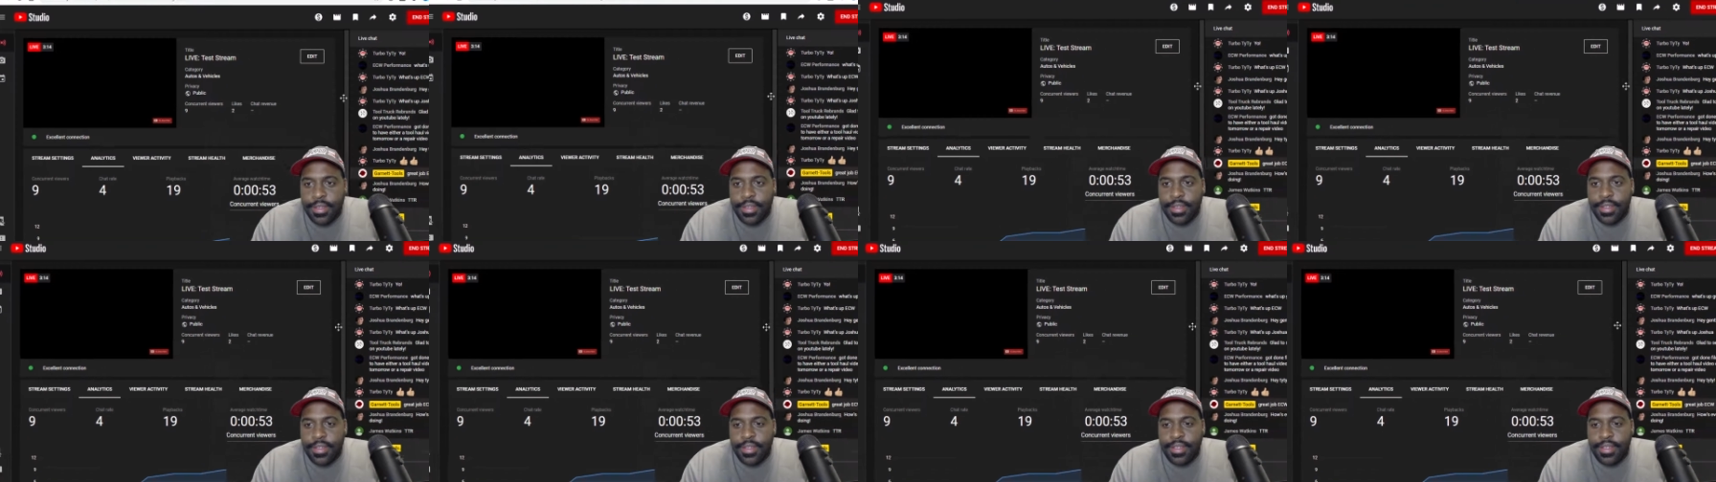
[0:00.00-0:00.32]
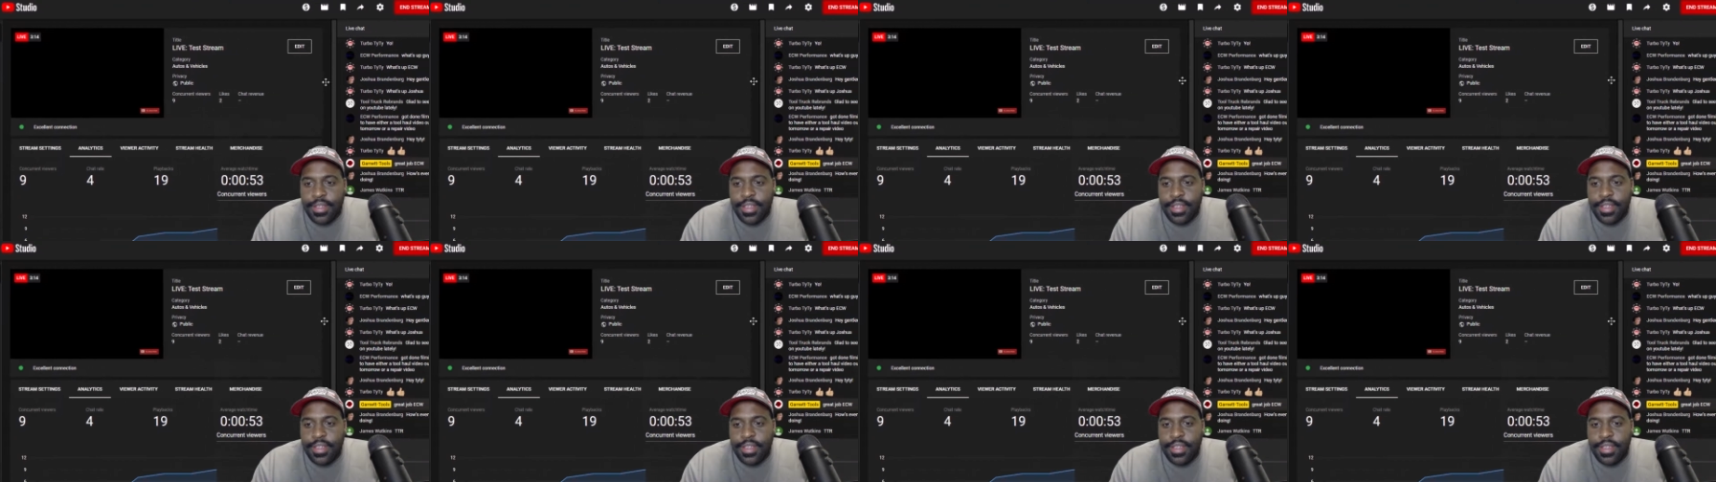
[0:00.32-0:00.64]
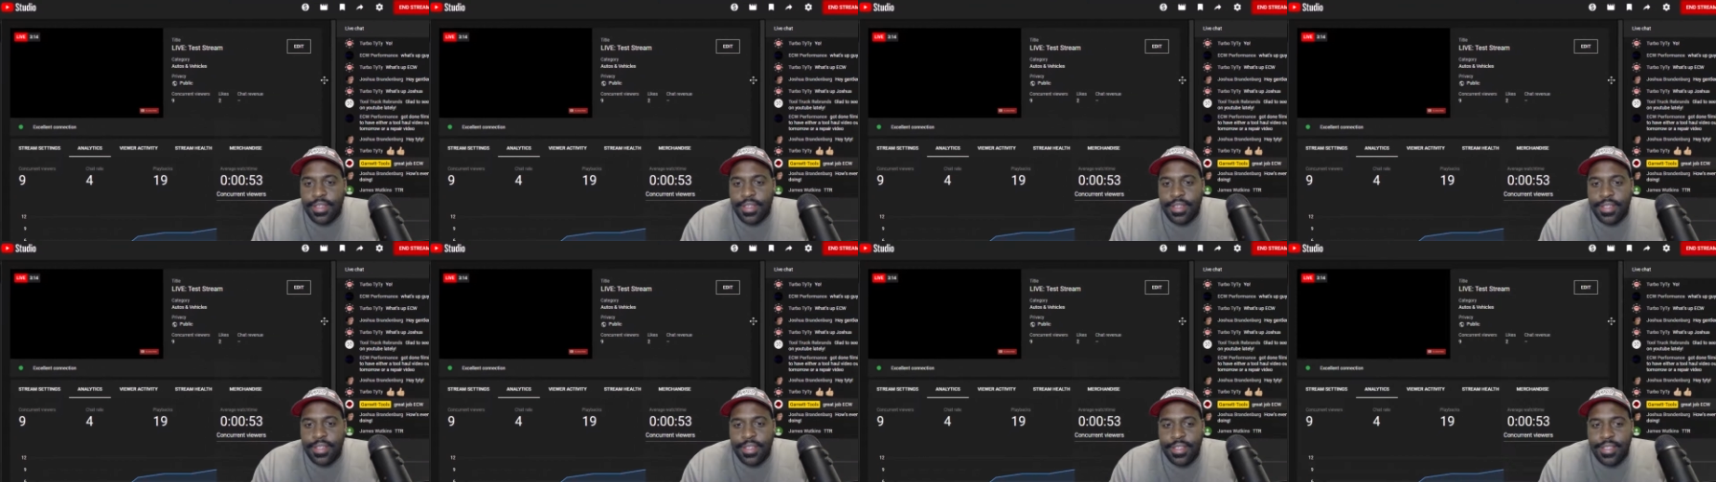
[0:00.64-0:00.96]
See,
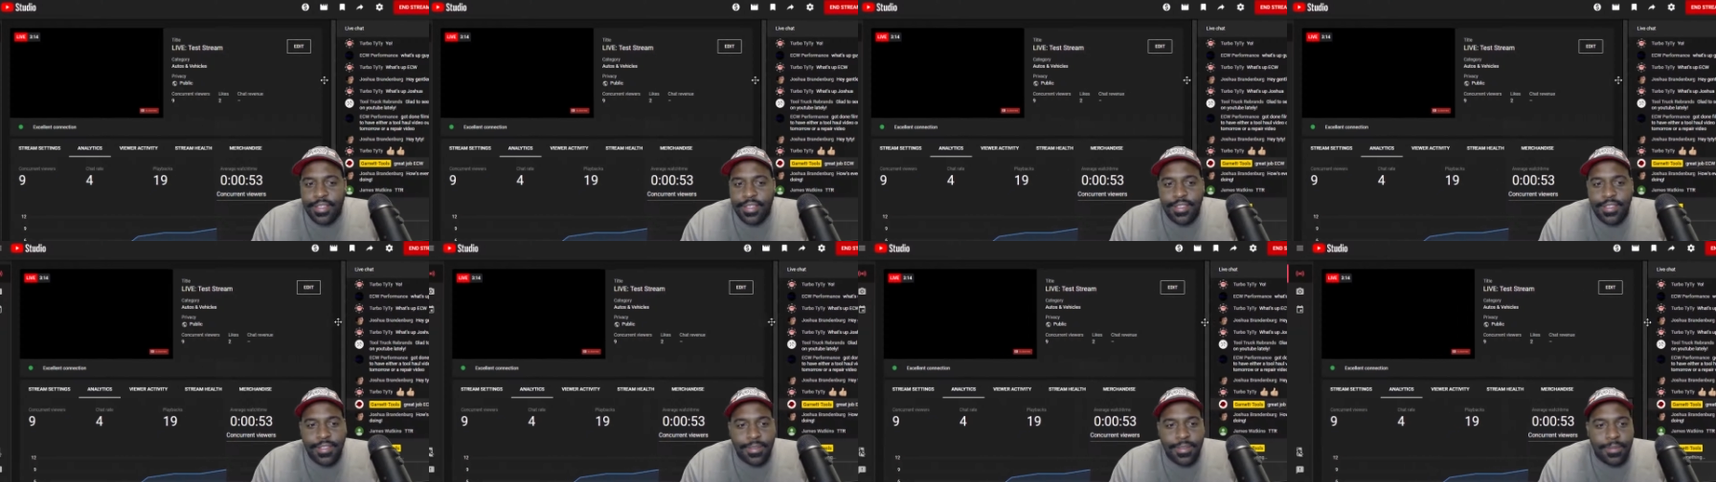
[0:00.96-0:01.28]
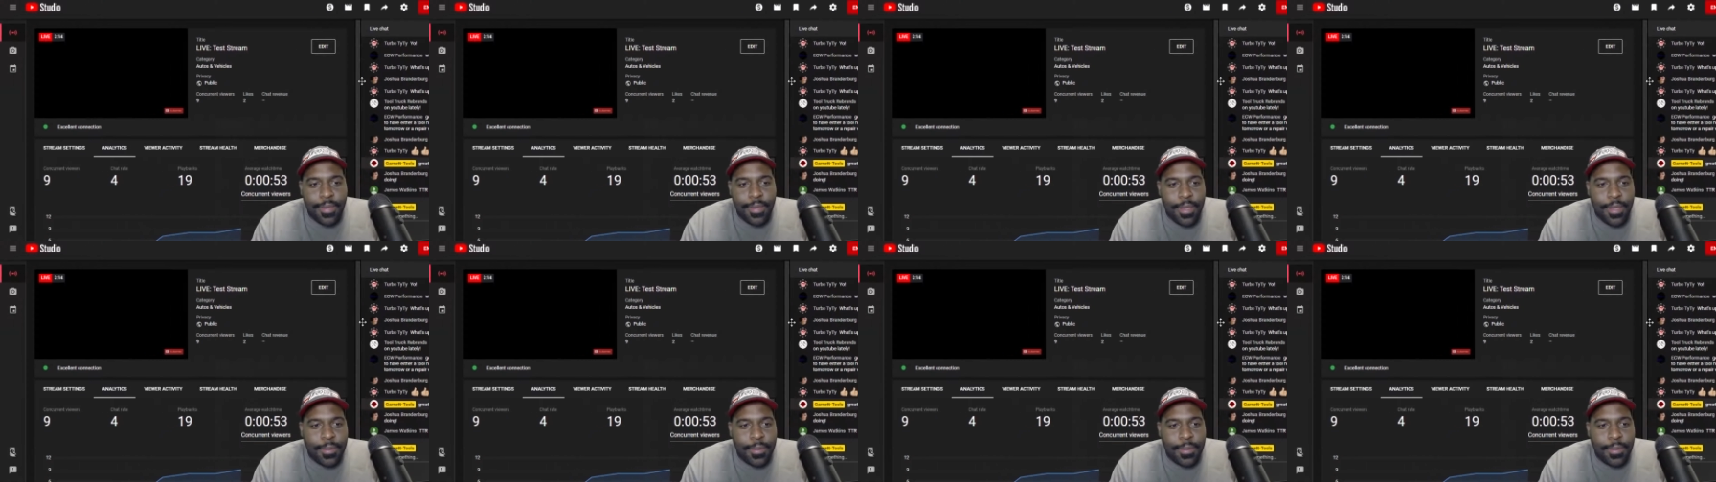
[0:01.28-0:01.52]
and this is why we